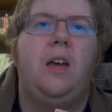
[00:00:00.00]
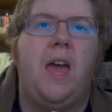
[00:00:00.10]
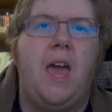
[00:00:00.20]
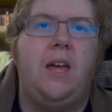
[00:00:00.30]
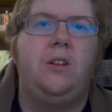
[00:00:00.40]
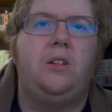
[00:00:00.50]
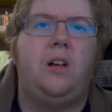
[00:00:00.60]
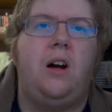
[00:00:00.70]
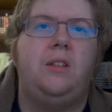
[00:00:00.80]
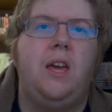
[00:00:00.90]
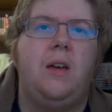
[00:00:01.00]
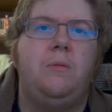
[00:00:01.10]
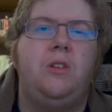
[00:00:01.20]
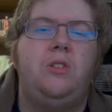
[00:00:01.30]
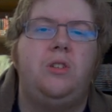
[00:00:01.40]
and claw
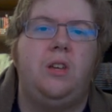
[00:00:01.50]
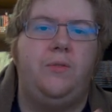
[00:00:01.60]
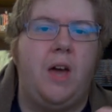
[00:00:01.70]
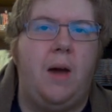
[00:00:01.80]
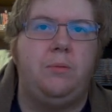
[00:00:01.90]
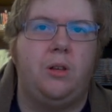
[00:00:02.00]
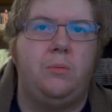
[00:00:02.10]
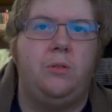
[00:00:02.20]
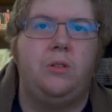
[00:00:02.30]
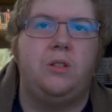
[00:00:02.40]
damage if applicable,